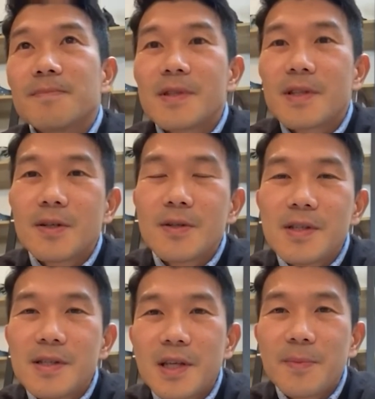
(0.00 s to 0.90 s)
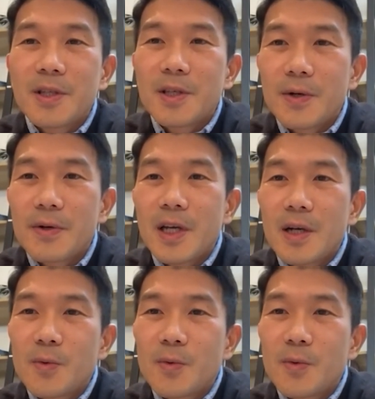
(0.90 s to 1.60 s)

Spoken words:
school system in Korea,